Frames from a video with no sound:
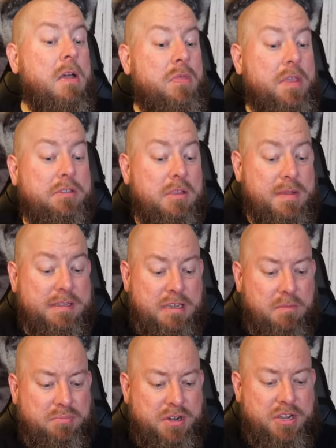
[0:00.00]
this could be
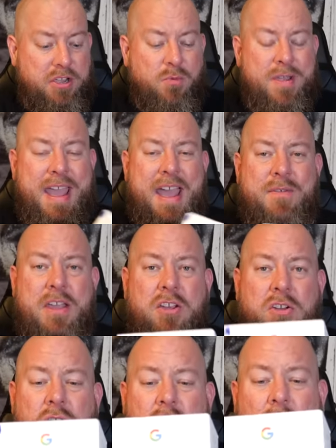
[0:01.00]
something pretty good. We have a
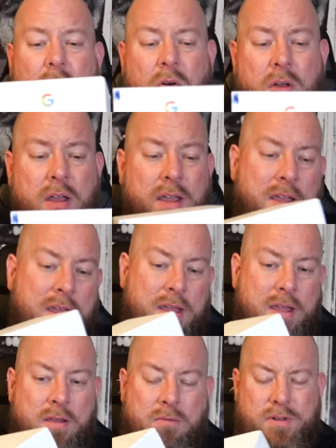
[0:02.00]
Google,
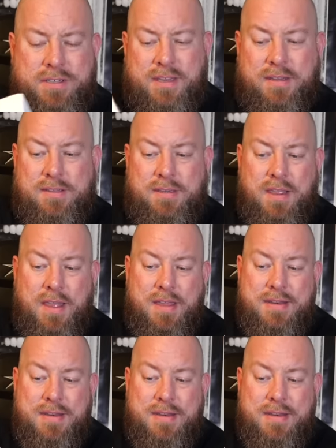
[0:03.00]
what's this?